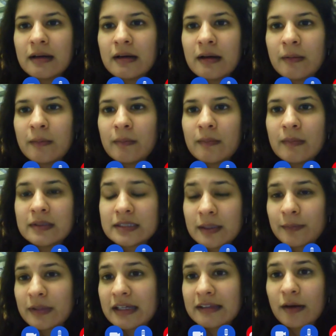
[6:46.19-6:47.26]
Um,
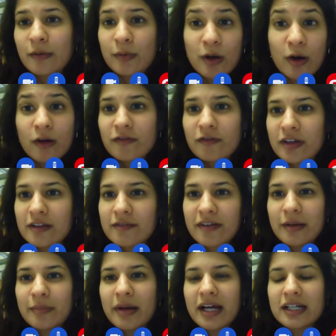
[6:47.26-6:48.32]
something that we all feel
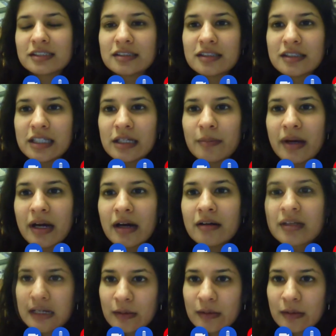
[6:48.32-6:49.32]
very passionately about.